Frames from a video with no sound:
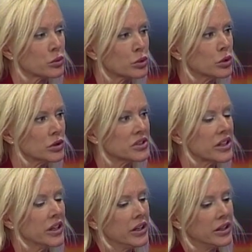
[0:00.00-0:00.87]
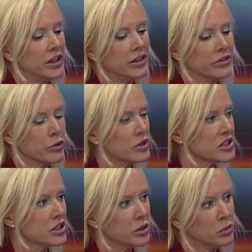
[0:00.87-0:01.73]
rules that if there
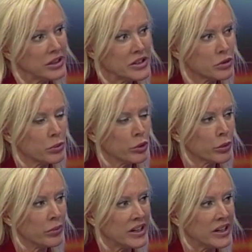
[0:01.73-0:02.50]
was not a police report,